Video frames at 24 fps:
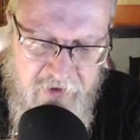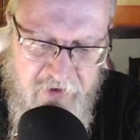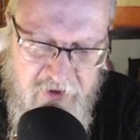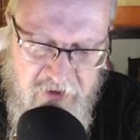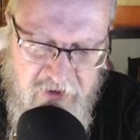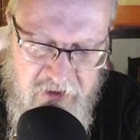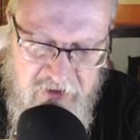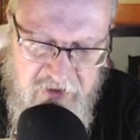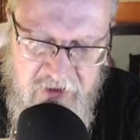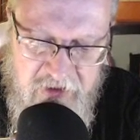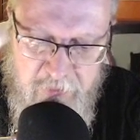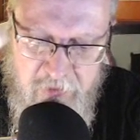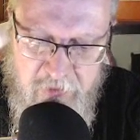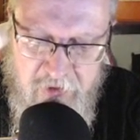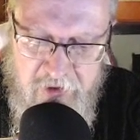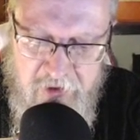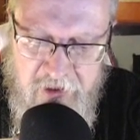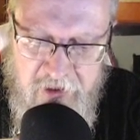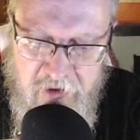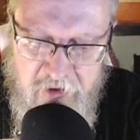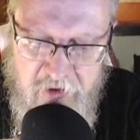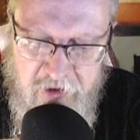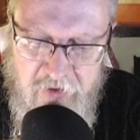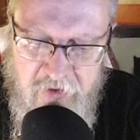he
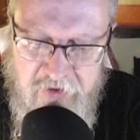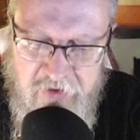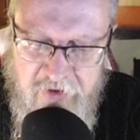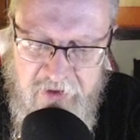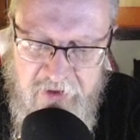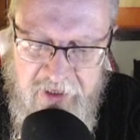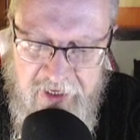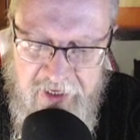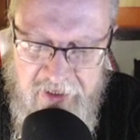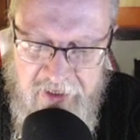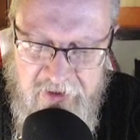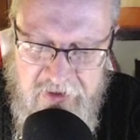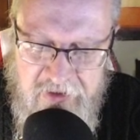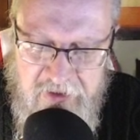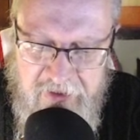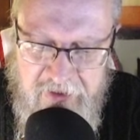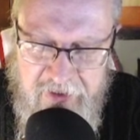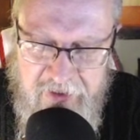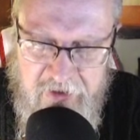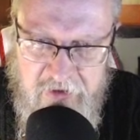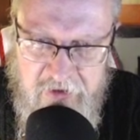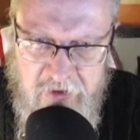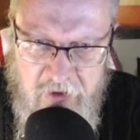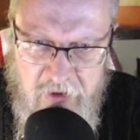argues that the
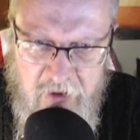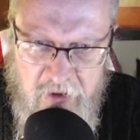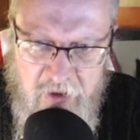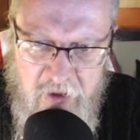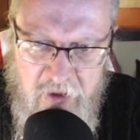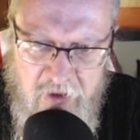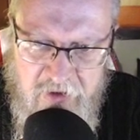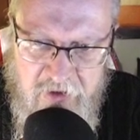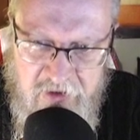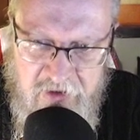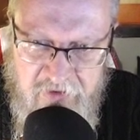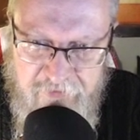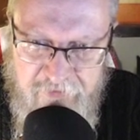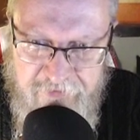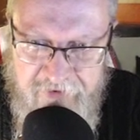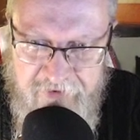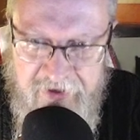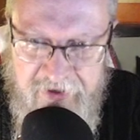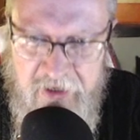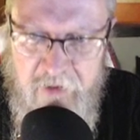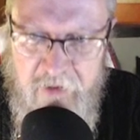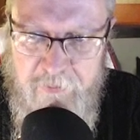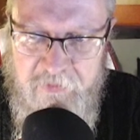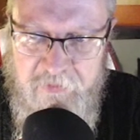intellect
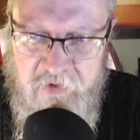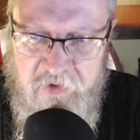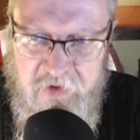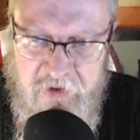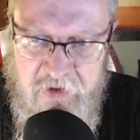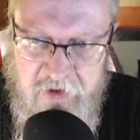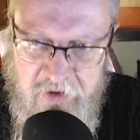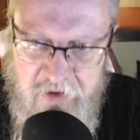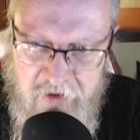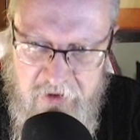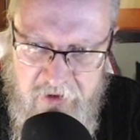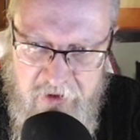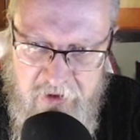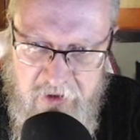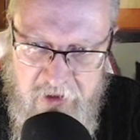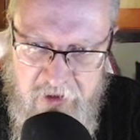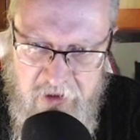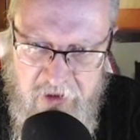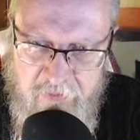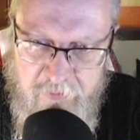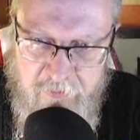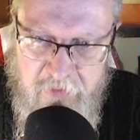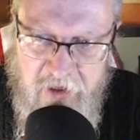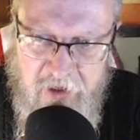develops
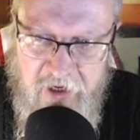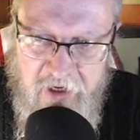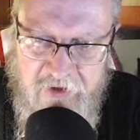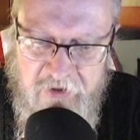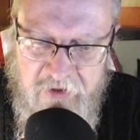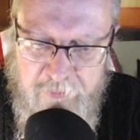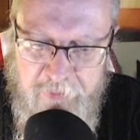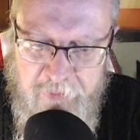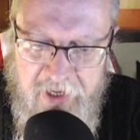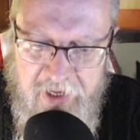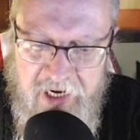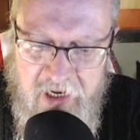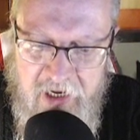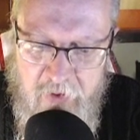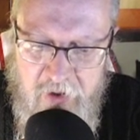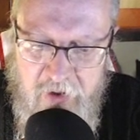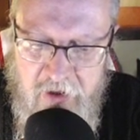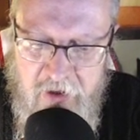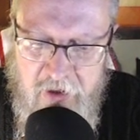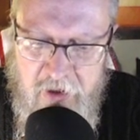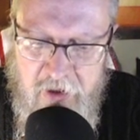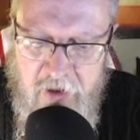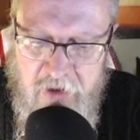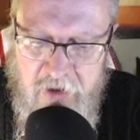as a
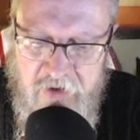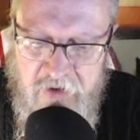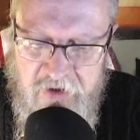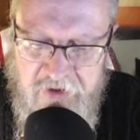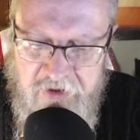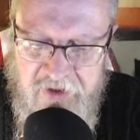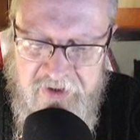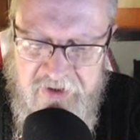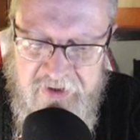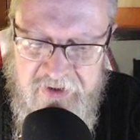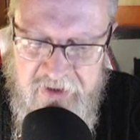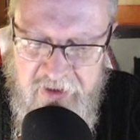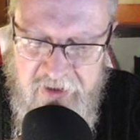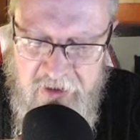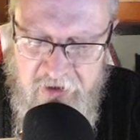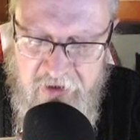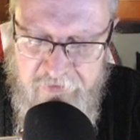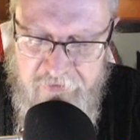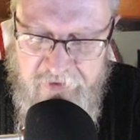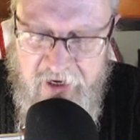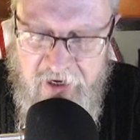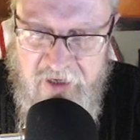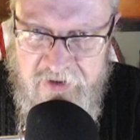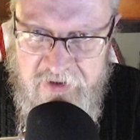power to deceive,
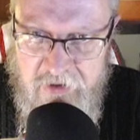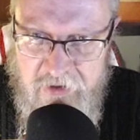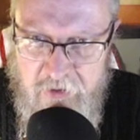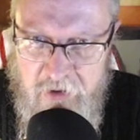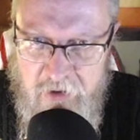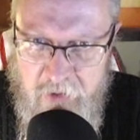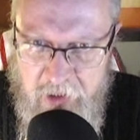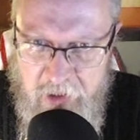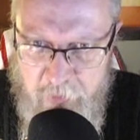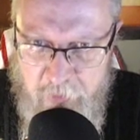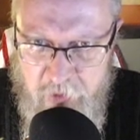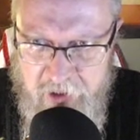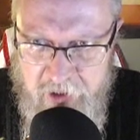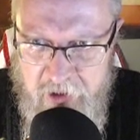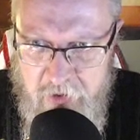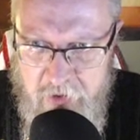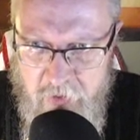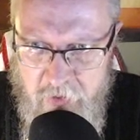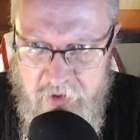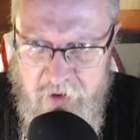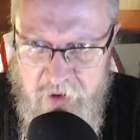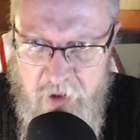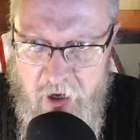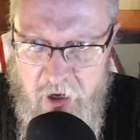as what he
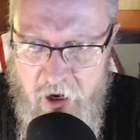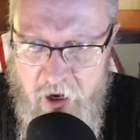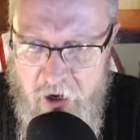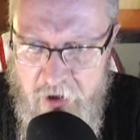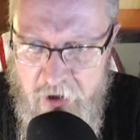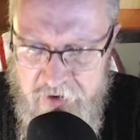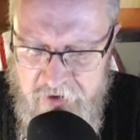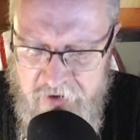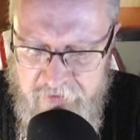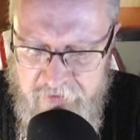calls an art of